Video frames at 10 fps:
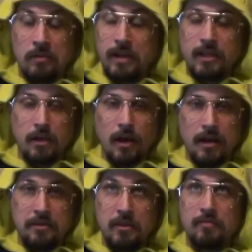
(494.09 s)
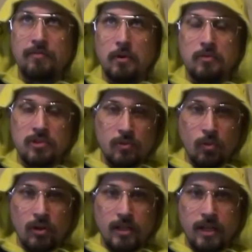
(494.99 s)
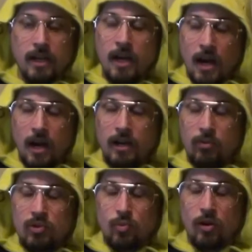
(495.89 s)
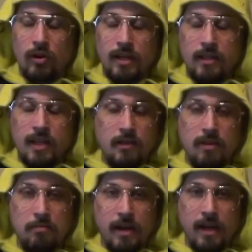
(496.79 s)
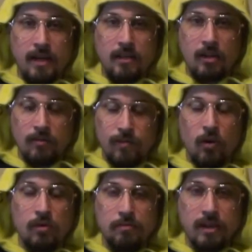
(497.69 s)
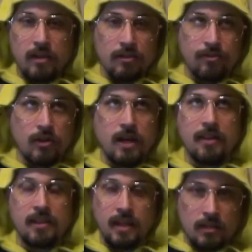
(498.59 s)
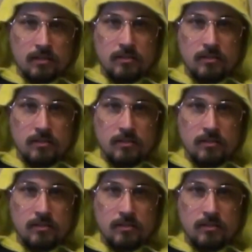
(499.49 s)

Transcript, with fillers: Oh, my god, their phones are working. I was worried they'd be paying their phone bill for nothing.